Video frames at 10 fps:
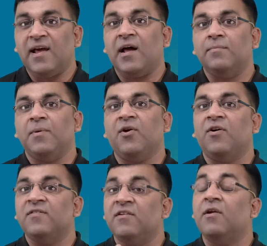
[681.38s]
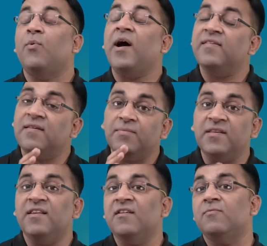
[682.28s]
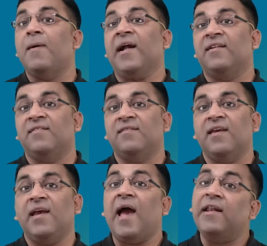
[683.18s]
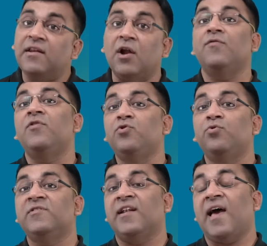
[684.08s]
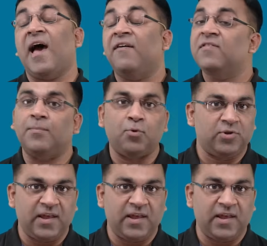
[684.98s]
done because it requires some serious backtesting, and none of the tools that I have support